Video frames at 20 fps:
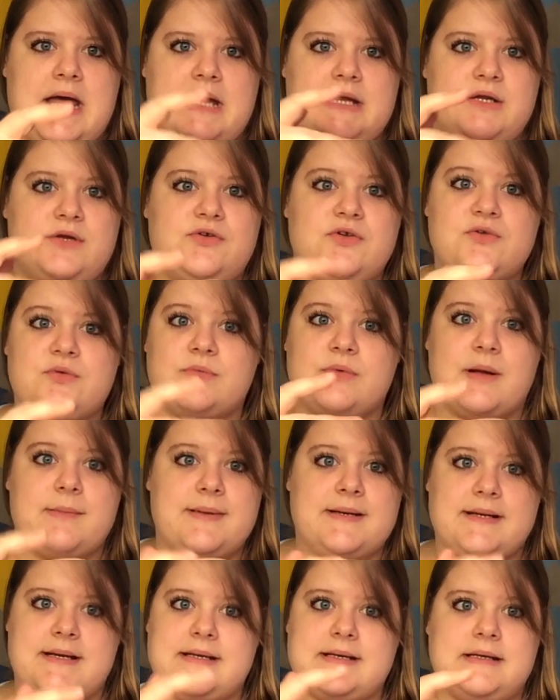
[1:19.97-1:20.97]
and you just rub
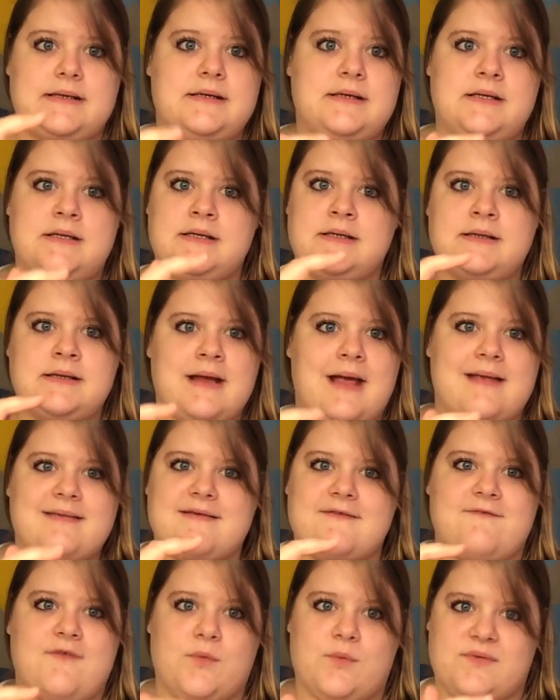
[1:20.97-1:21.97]
it in
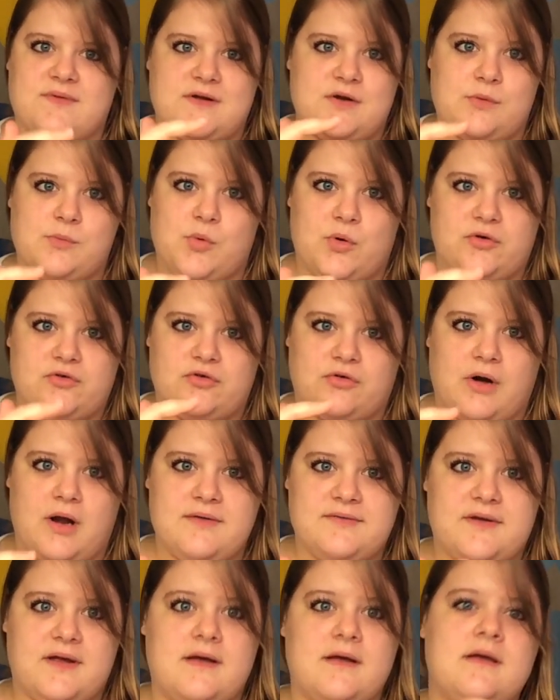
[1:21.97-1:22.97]
as if it was like your
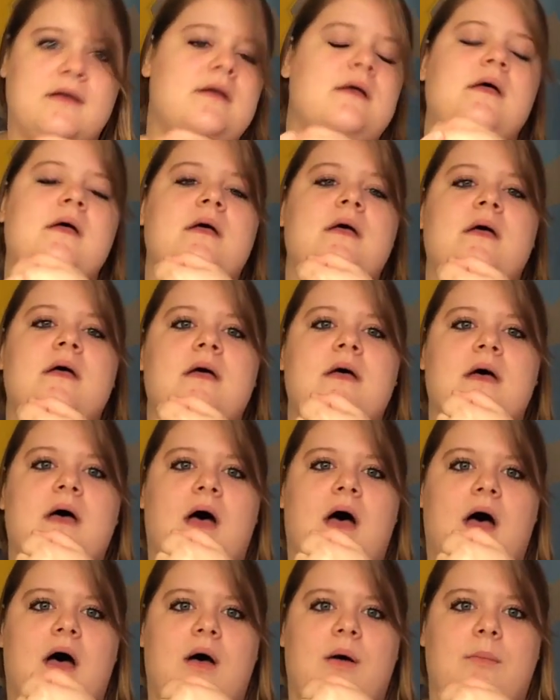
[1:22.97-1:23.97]
moisturizer.
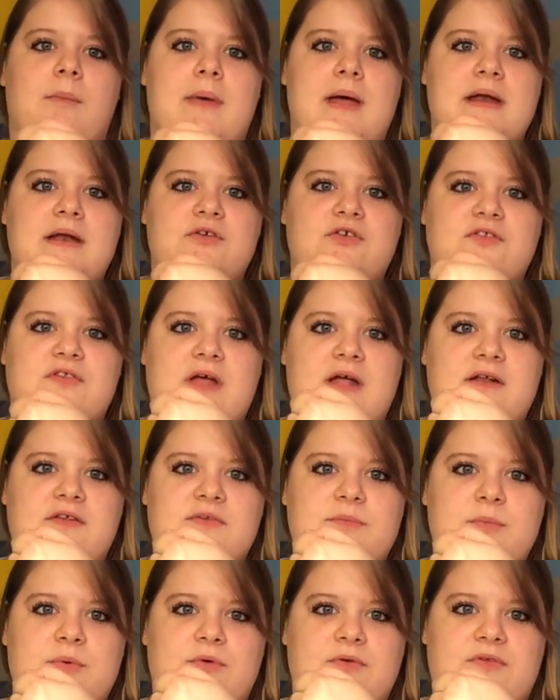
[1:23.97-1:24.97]
And it just kind of
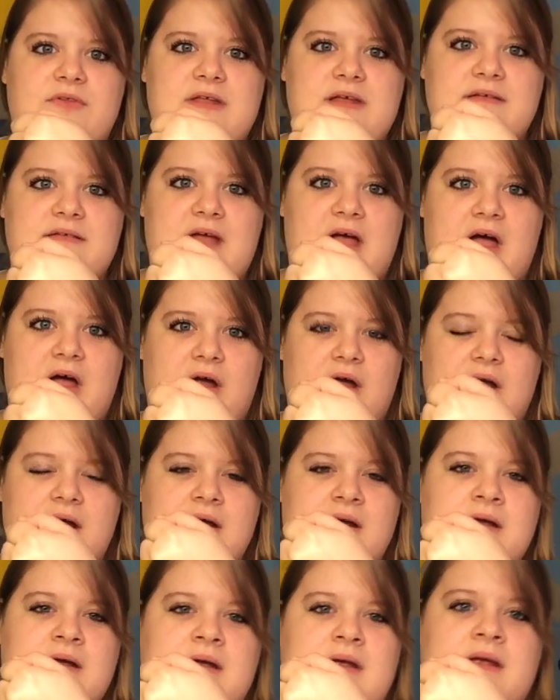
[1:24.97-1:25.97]
smooths things out.
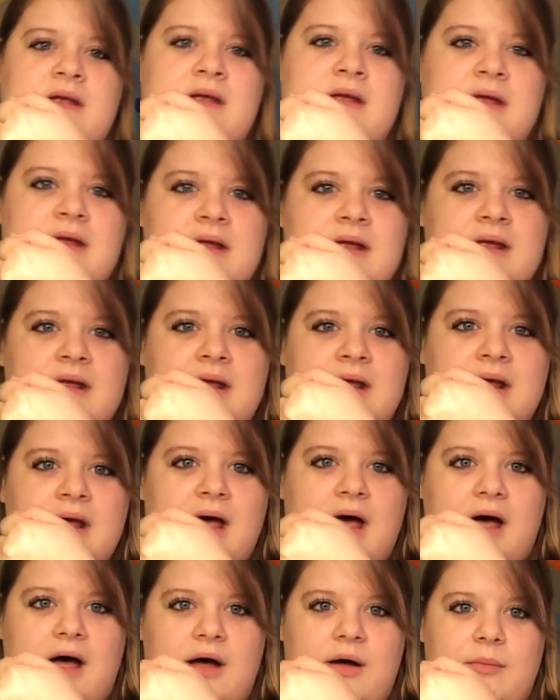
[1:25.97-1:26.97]

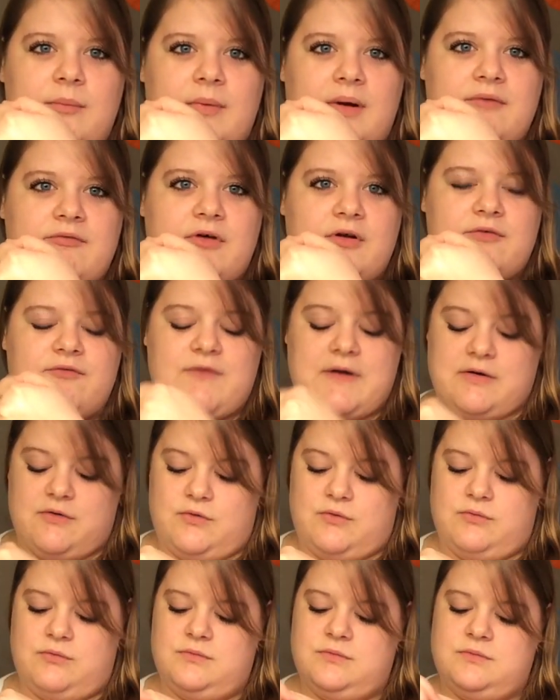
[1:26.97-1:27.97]
I've got a
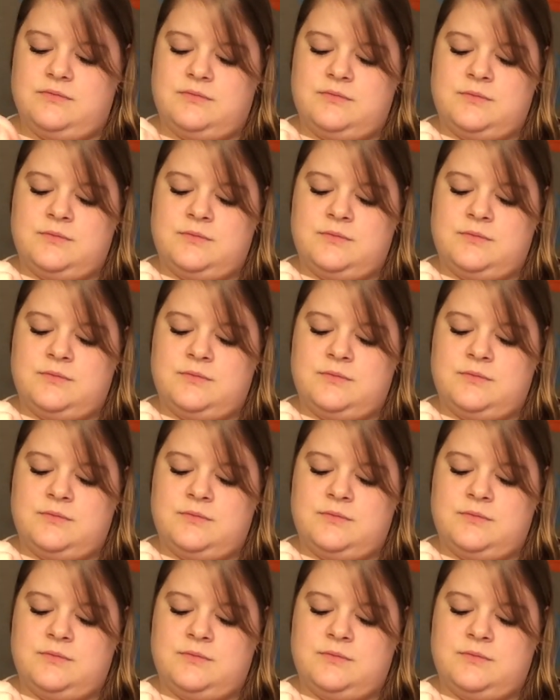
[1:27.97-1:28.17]
freckle